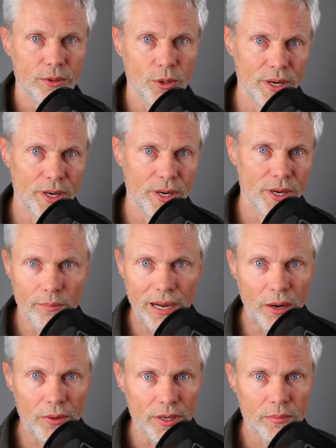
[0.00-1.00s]
know anything
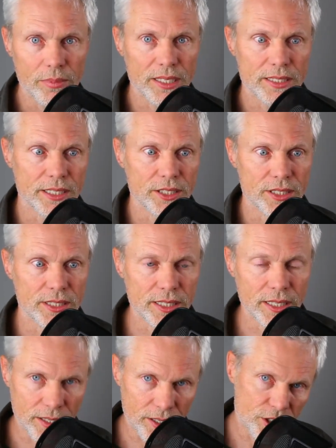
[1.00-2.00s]
about it because they just send